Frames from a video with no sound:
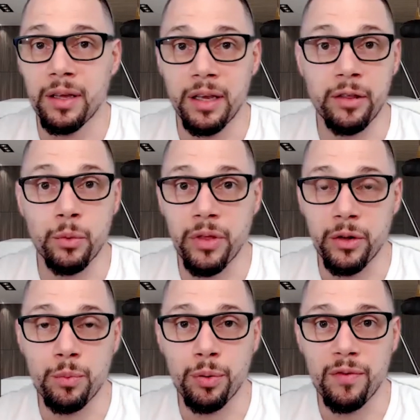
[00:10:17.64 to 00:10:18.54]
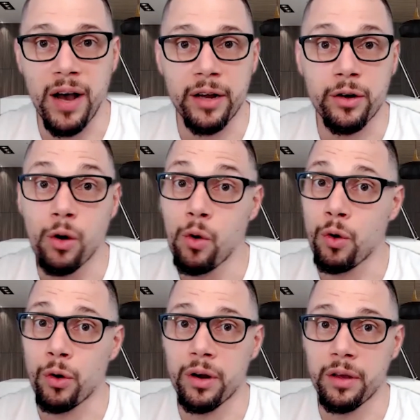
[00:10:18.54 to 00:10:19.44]
either with a new provider,
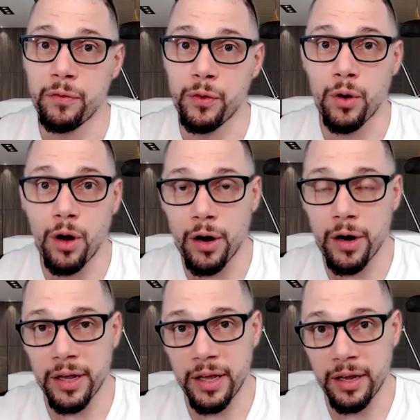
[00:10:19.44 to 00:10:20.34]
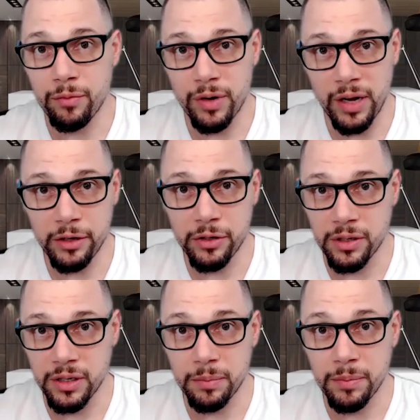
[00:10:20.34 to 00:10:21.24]
or if you are in a
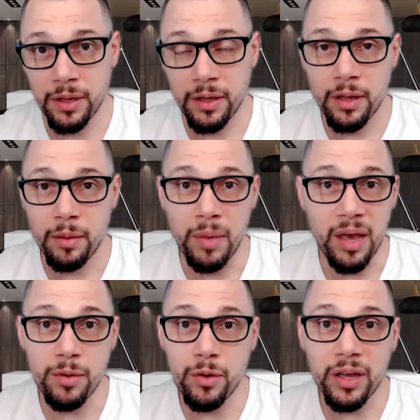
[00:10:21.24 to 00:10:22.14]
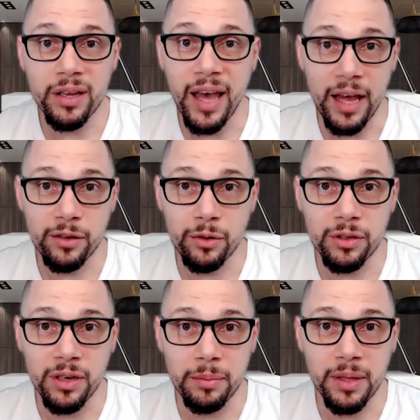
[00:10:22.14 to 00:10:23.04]
relationship, maybe you can cancel
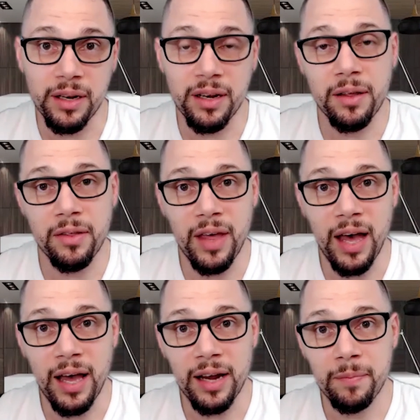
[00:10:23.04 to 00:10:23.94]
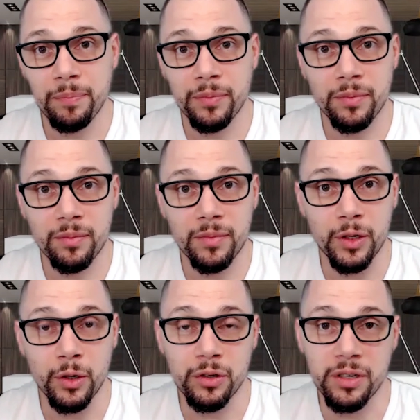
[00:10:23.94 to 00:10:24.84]
something that
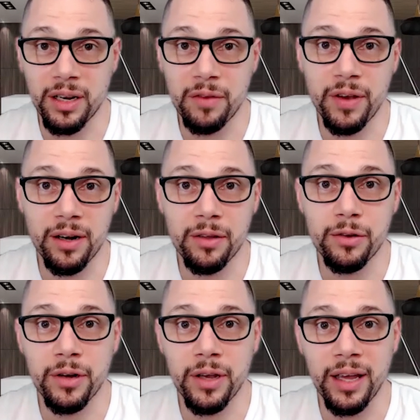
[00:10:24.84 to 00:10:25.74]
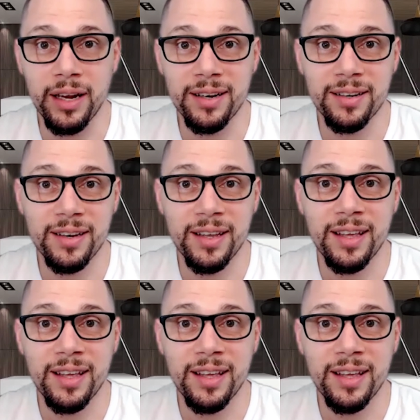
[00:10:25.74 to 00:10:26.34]
your significant other can